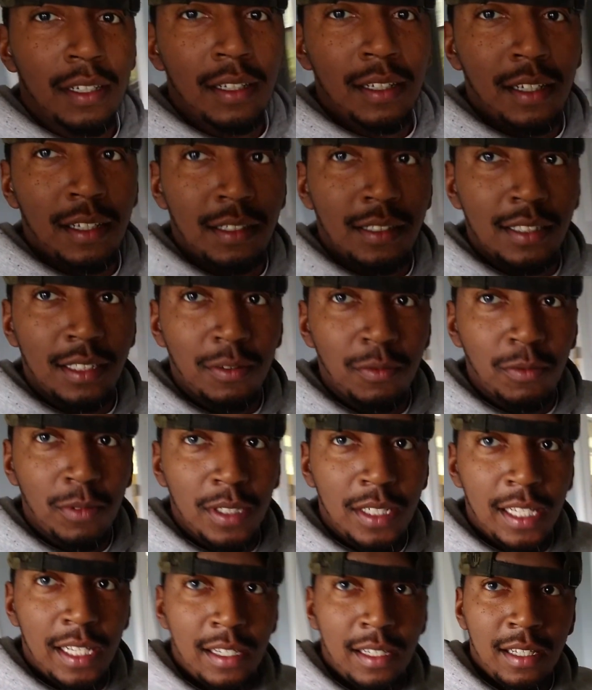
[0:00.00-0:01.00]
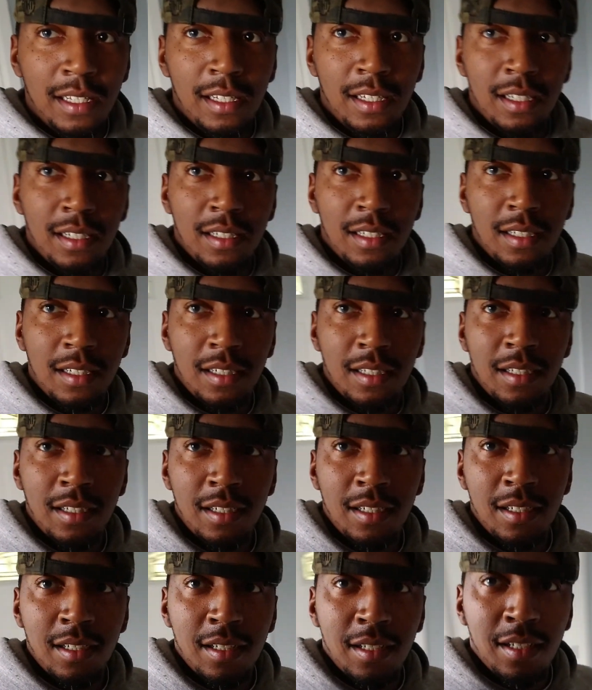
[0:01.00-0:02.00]
Yeah, you see one down there,
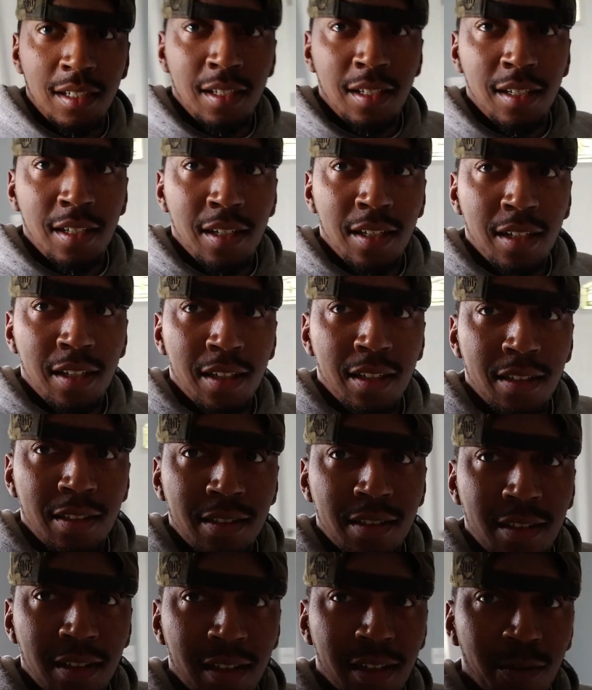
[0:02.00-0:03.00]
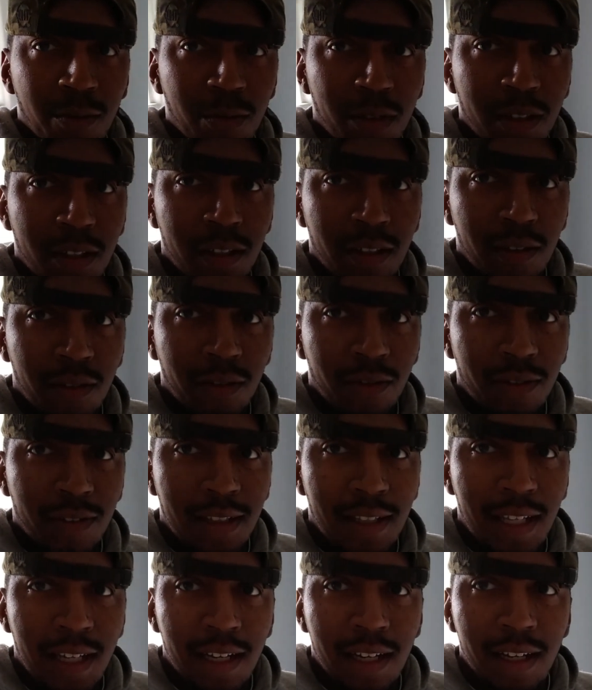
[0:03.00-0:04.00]
the other one over
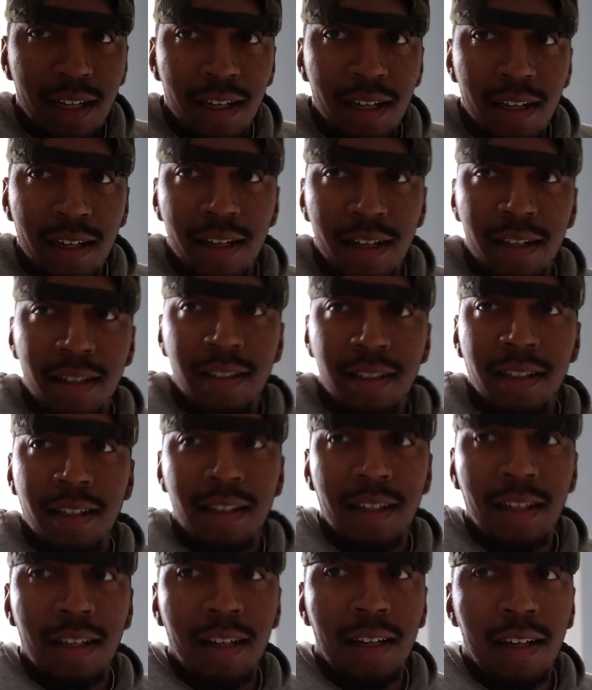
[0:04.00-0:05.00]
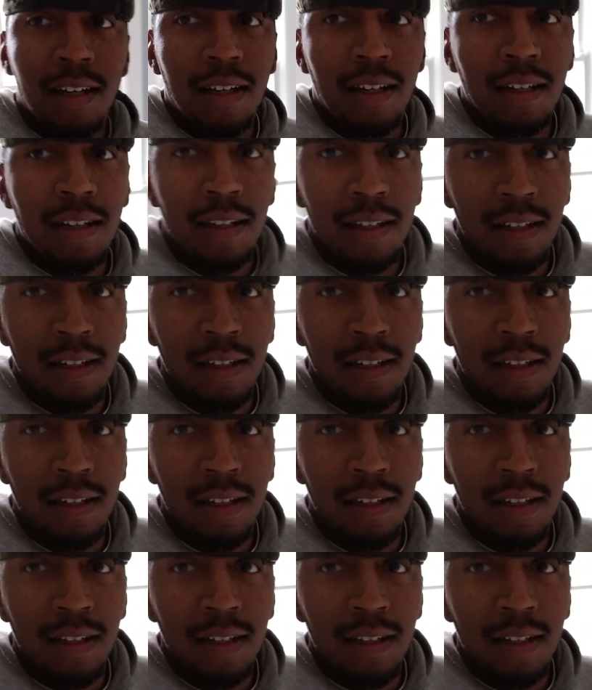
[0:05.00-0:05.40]
there, you know.